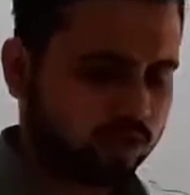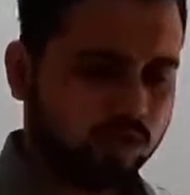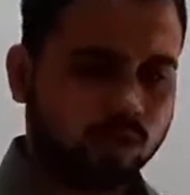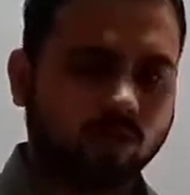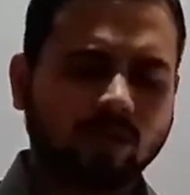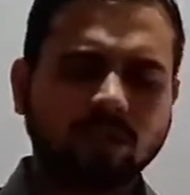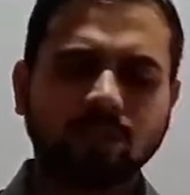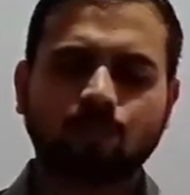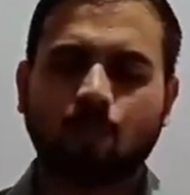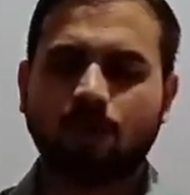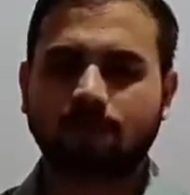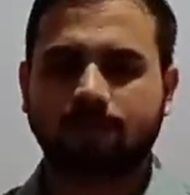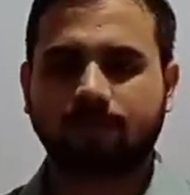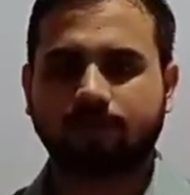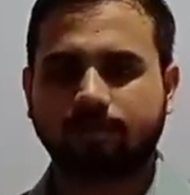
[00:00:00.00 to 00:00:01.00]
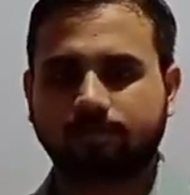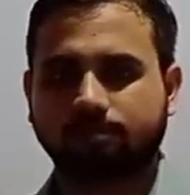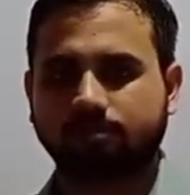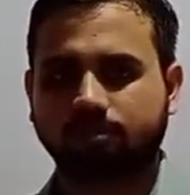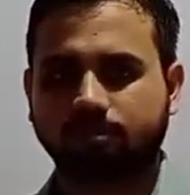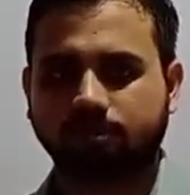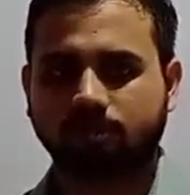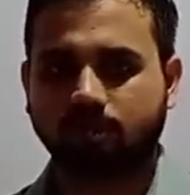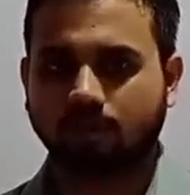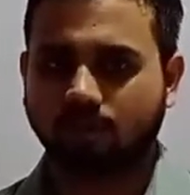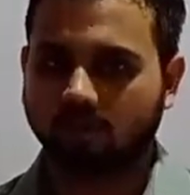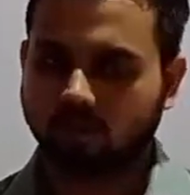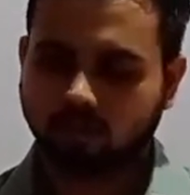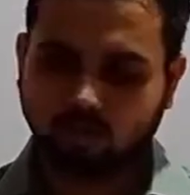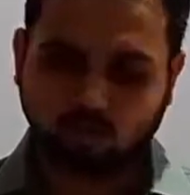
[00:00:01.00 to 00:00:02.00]
what is pointer?
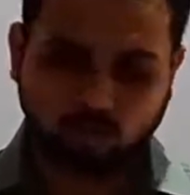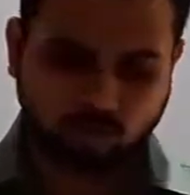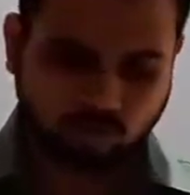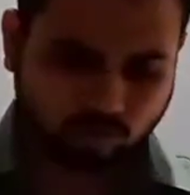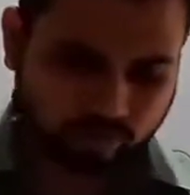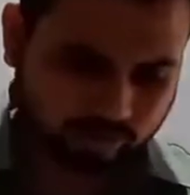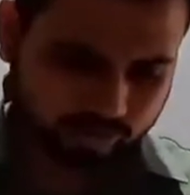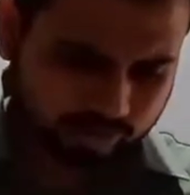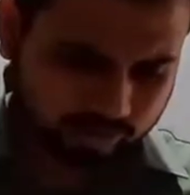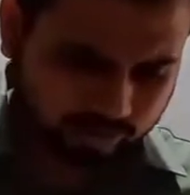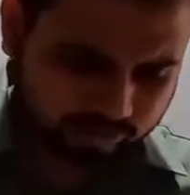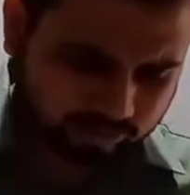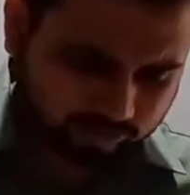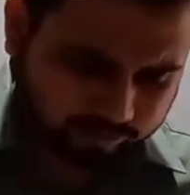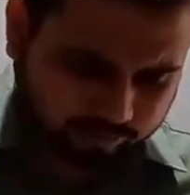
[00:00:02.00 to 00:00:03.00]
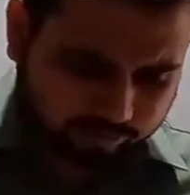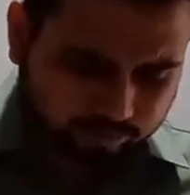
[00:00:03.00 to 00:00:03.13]
We already